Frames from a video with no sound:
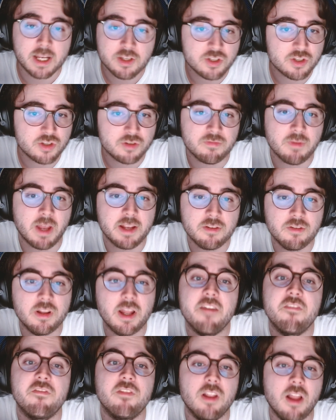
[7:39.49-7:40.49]

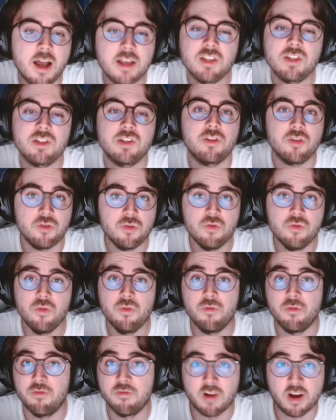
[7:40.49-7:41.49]
I've lost
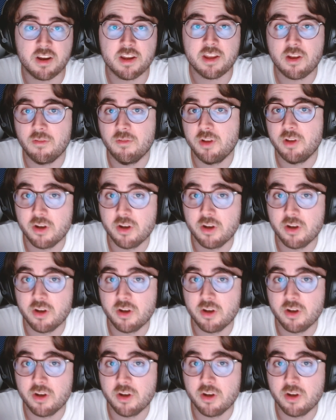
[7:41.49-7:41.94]
two very